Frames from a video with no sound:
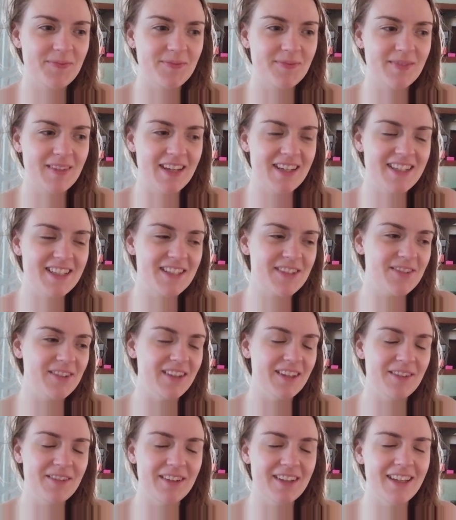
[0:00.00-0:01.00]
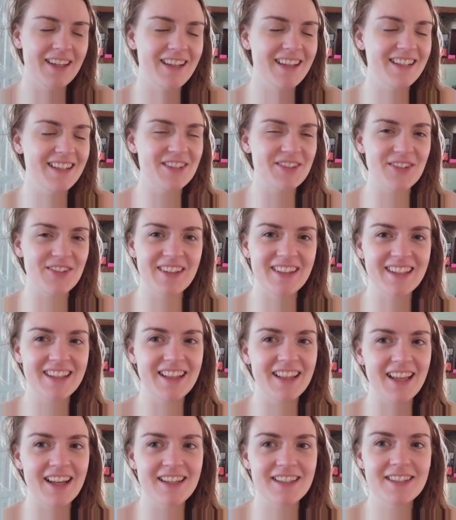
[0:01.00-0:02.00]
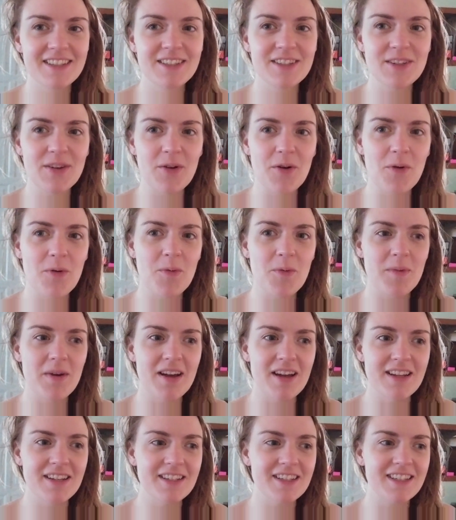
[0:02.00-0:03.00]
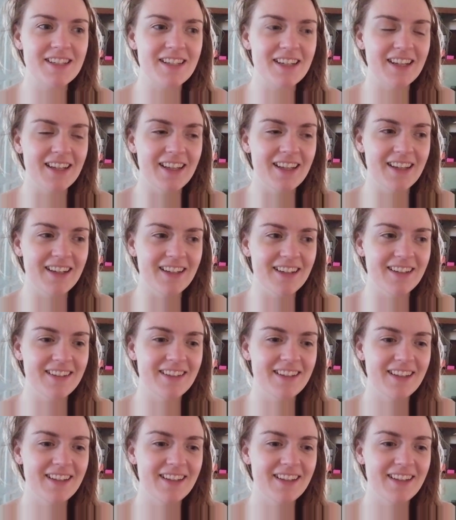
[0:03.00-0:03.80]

I just really enjoyed the class so much, and